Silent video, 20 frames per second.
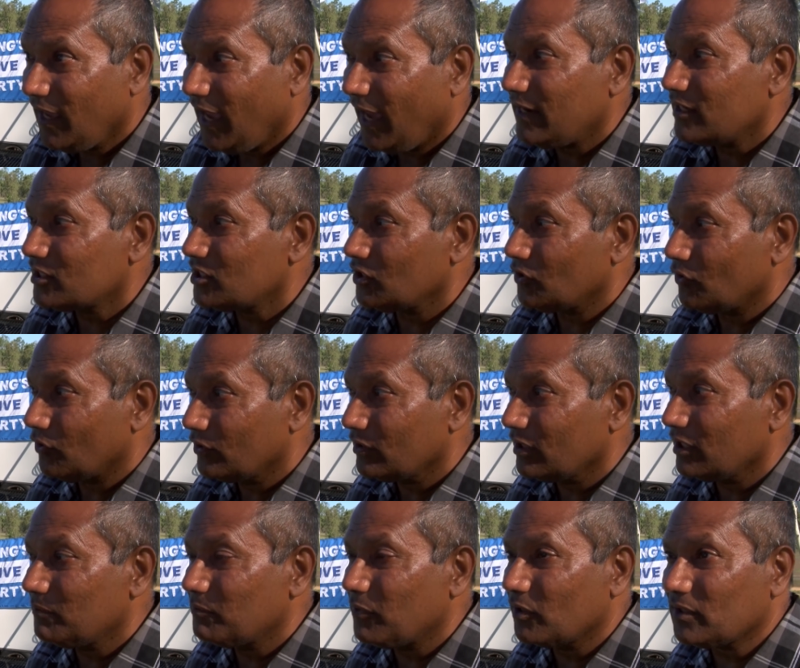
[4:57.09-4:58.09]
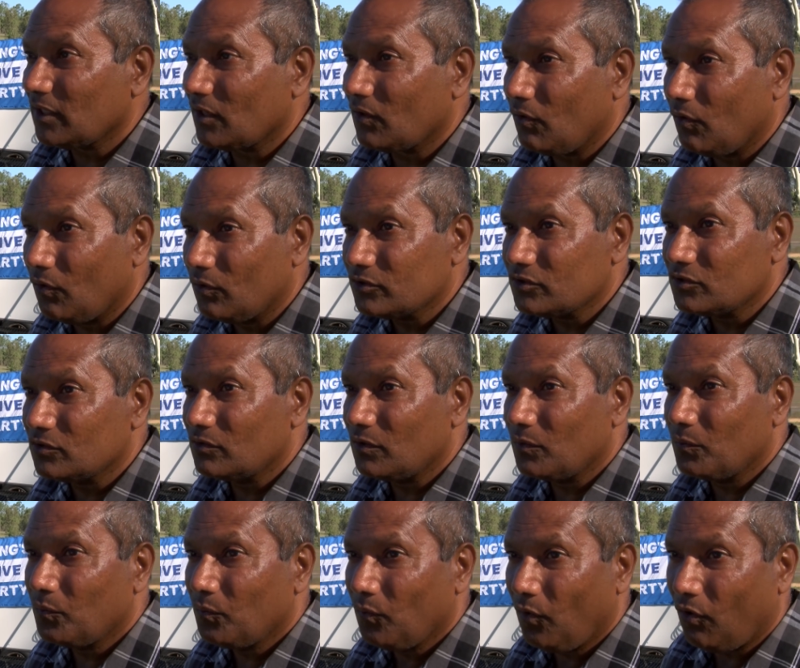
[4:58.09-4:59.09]
and it's the only book that also
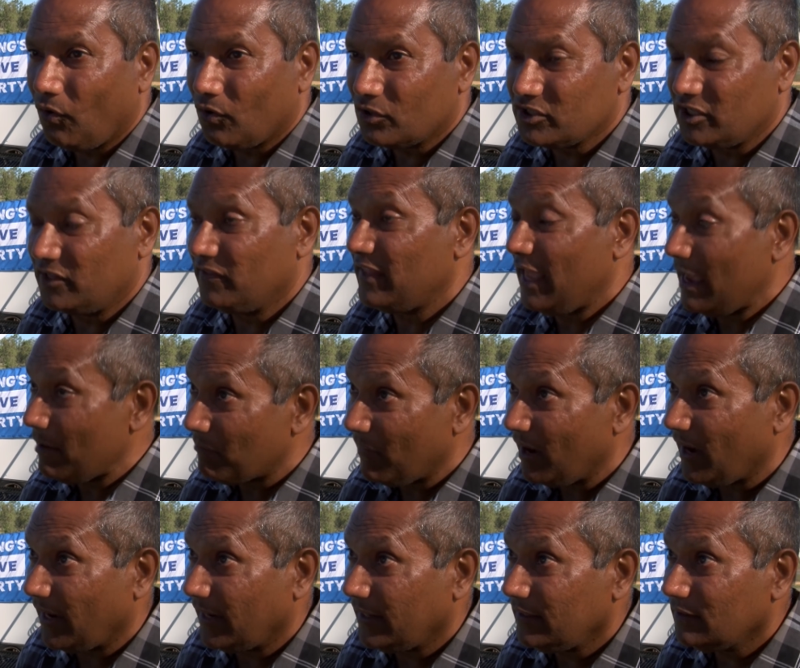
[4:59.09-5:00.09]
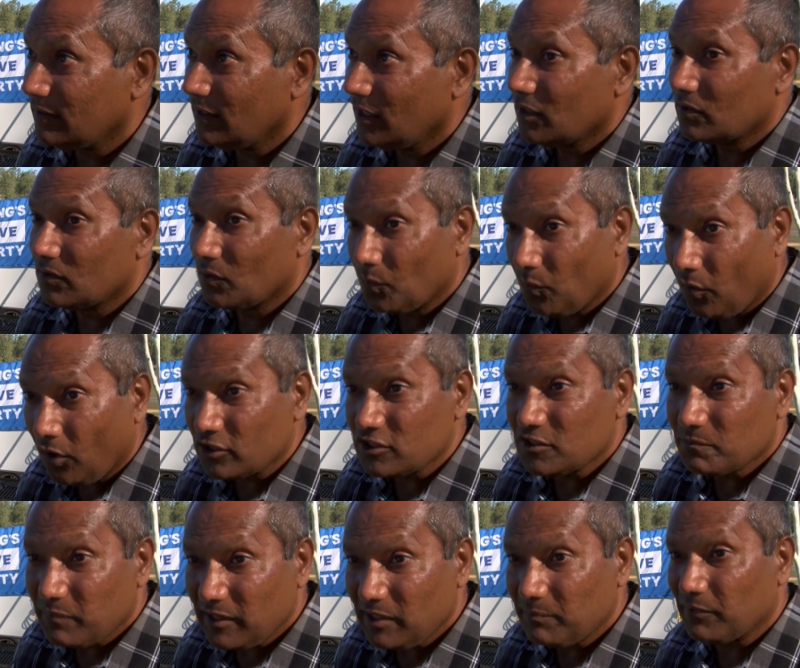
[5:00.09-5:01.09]
rewards, in their mind,
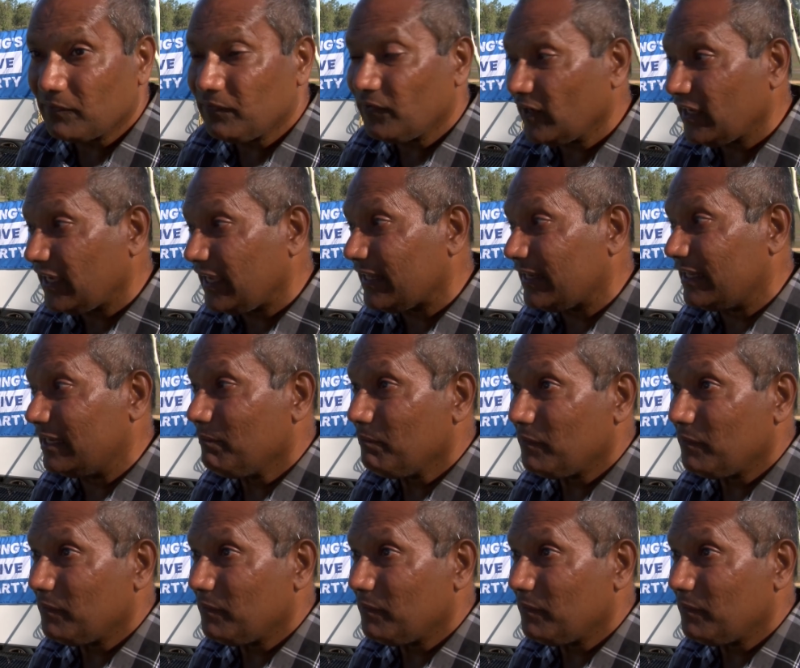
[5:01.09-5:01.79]
rewards people for killing